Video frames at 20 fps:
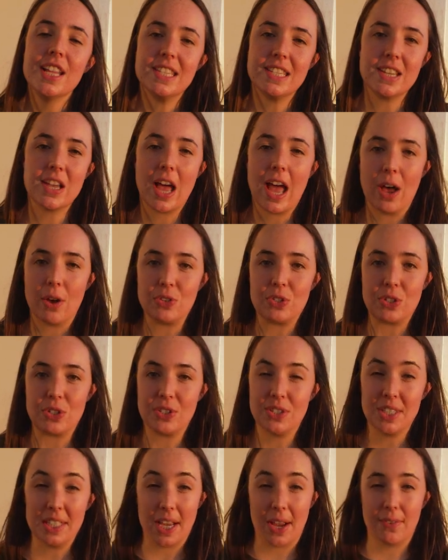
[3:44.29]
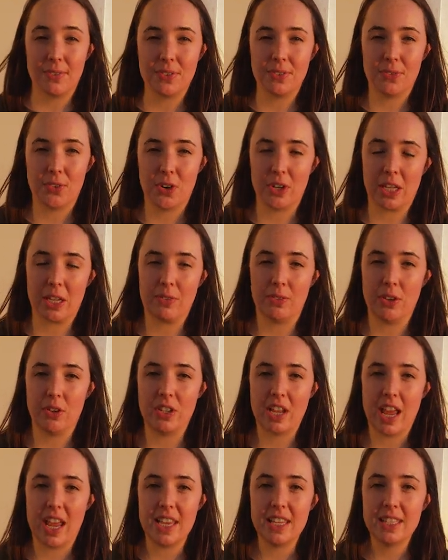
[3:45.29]
to house our stuff for a few
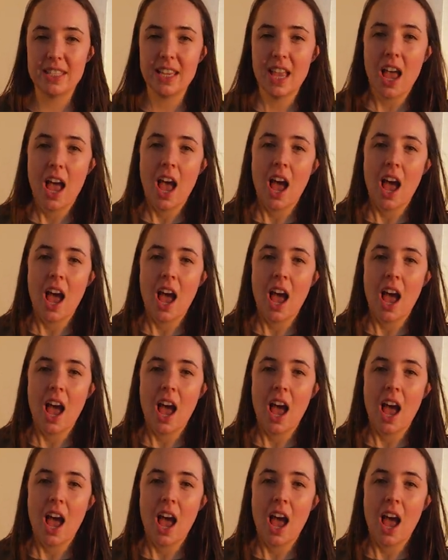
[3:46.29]
days.